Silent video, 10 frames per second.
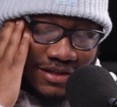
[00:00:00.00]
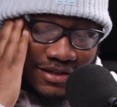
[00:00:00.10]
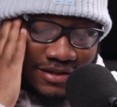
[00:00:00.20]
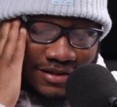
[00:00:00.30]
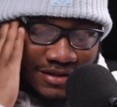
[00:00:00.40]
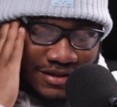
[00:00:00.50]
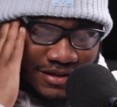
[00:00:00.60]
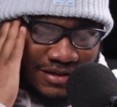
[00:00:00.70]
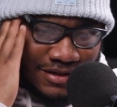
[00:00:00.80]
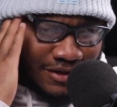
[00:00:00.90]
like,
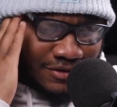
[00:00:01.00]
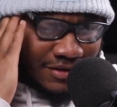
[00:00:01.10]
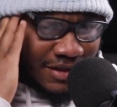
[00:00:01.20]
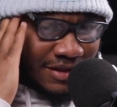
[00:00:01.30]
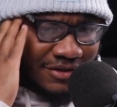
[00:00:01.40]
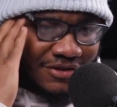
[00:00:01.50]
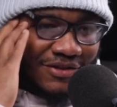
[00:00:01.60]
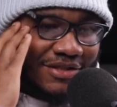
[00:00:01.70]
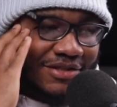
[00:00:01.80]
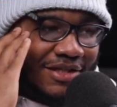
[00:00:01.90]
I was like, it's
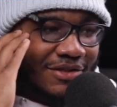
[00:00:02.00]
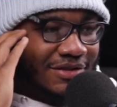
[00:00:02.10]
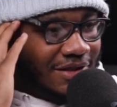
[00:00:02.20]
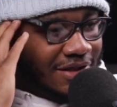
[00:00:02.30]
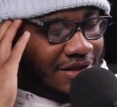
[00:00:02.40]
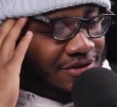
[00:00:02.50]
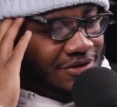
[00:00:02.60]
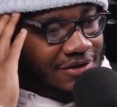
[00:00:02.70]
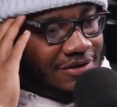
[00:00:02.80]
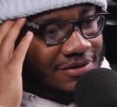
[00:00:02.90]
crazy. I was like, you
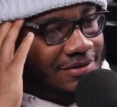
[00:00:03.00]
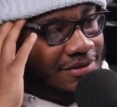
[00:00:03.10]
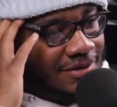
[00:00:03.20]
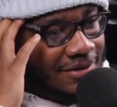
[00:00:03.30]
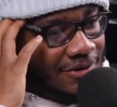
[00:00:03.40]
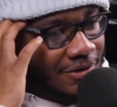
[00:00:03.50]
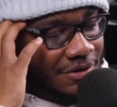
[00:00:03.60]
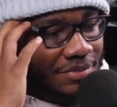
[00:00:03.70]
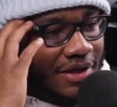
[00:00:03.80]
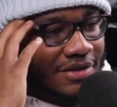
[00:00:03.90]
know, all
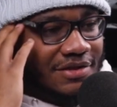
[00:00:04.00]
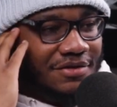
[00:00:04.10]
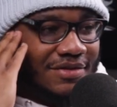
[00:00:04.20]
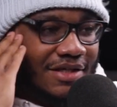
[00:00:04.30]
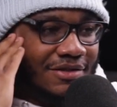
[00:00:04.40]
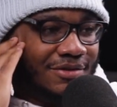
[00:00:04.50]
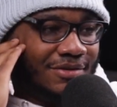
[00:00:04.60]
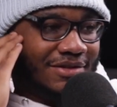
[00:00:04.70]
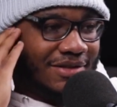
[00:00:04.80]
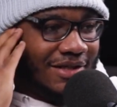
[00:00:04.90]
the positives I
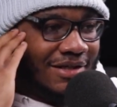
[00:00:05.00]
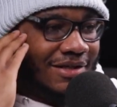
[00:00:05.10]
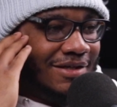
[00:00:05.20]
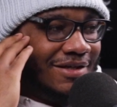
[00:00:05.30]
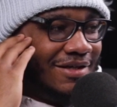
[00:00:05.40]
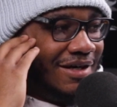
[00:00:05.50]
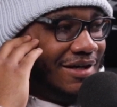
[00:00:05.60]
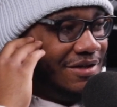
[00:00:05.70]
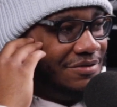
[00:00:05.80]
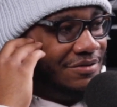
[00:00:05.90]
do. It's like
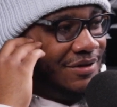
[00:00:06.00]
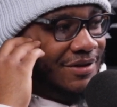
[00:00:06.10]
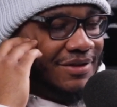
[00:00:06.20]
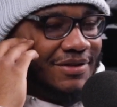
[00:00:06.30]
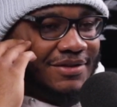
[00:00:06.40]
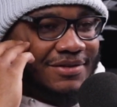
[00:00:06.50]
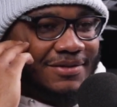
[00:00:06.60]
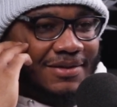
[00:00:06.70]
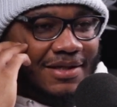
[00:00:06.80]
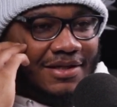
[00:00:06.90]
I never
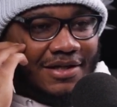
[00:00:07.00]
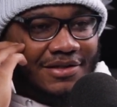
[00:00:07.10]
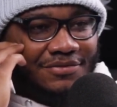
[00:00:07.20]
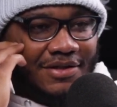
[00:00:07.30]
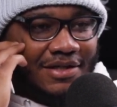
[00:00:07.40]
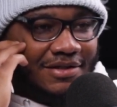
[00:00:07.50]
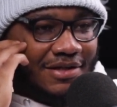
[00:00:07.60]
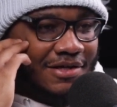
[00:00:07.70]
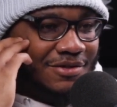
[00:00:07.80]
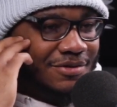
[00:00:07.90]
get a
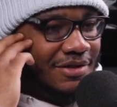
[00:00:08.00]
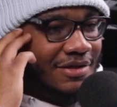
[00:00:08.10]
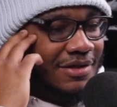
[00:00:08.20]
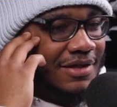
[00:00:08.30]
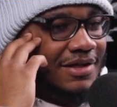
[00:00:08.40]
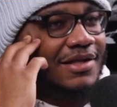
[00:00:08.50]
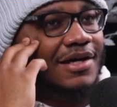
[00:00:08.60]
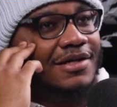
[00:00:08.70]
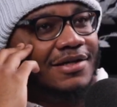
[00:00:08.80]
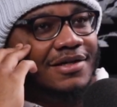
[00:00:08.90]
thank you or nothing like
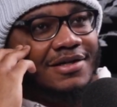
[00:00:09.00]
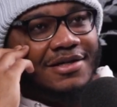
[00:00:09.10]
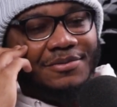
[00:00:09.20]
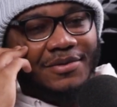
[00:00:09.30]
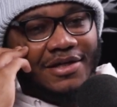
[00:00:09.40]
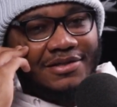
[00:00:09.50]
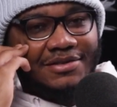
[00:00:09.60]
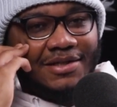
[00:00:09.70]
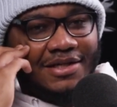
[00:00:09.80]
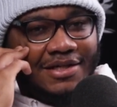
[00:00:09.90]
that. But then
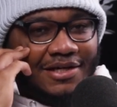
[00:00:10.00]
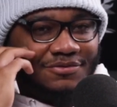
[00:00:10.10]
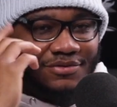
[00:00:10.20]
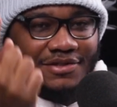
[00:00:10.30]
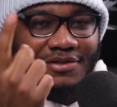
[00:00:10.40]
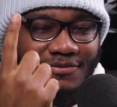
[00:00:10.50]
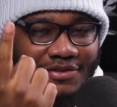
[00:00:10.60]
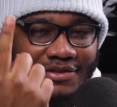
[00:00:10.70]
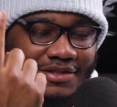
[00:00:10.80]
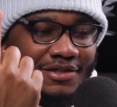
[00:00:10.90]
it's like I fuck up
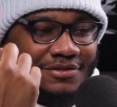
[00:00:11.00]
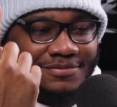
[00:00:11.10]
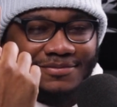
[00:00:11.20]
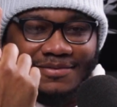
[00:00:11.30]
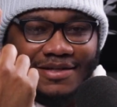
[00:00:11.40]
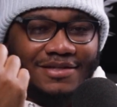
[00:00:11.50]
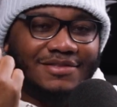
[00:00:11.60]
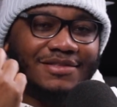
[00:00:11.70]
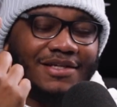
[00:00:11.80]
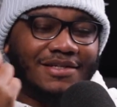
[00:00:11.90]
one time and
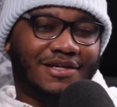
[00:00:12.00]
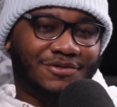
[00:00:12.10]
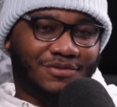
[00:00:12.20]
it's like not